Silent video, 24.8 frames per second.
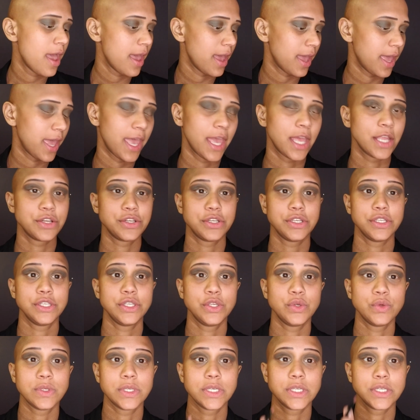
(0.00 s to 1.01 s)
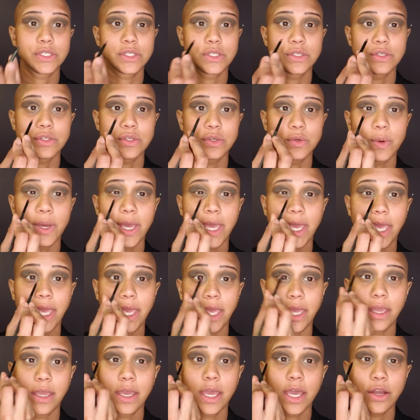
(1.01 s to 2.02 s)
and just use it to do a
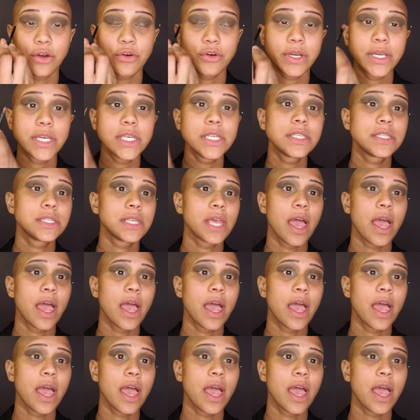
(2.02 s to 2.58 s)
cut crease.